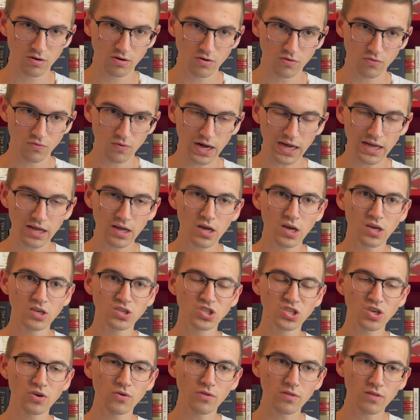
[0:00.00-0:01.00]
Right?
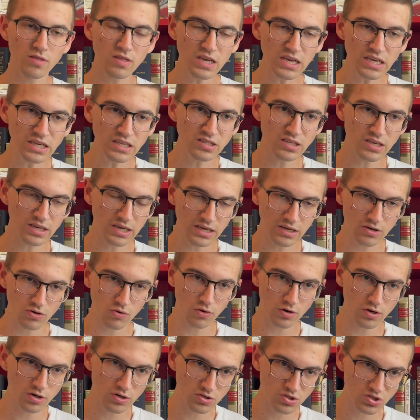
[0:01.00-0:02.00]
So these in
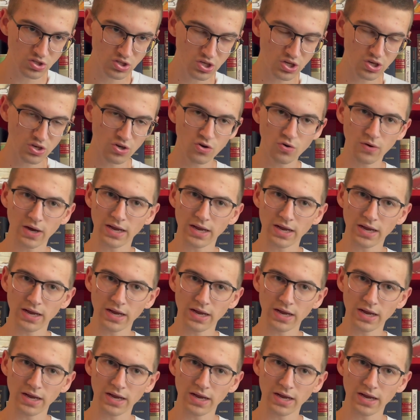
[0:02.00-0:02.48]
orders to